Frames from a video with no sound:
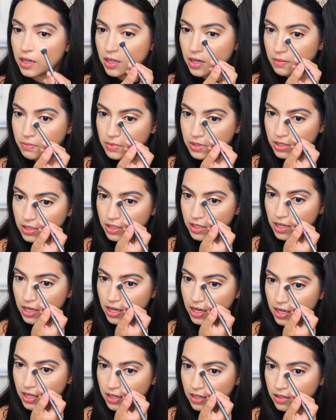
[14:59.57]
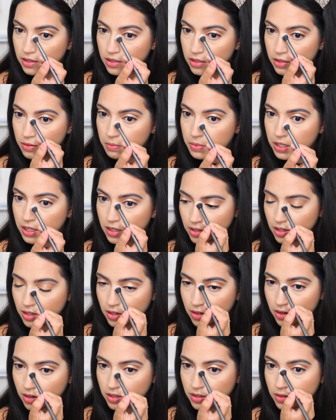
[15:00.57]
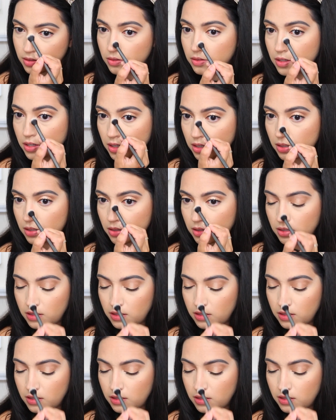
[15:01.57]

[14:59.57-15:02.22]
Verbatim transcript: I'm just going to add it a little bit on the contour